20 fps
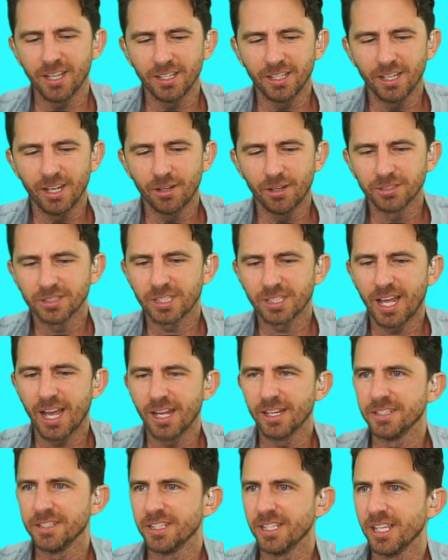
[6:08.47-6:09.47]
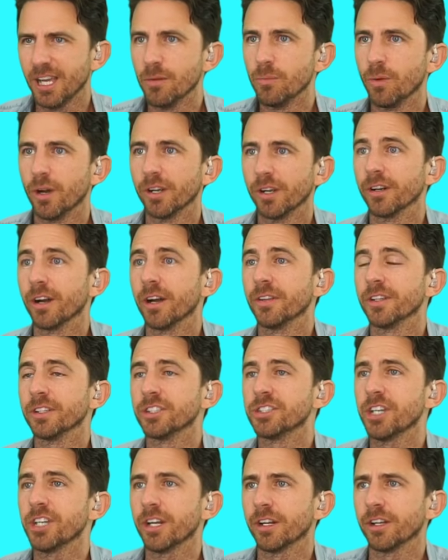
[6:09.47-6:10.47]
you know slide a DM while you're on the
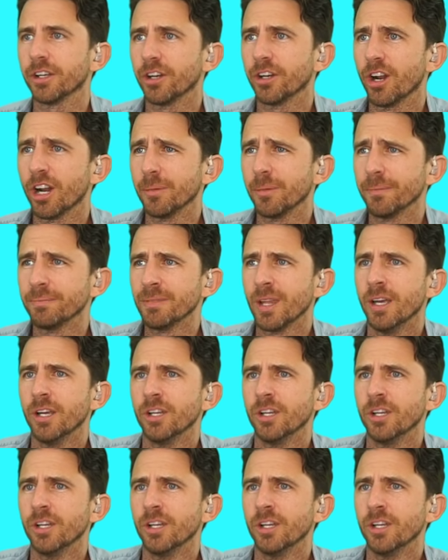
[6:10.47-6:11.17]
shitter. You know what I mean?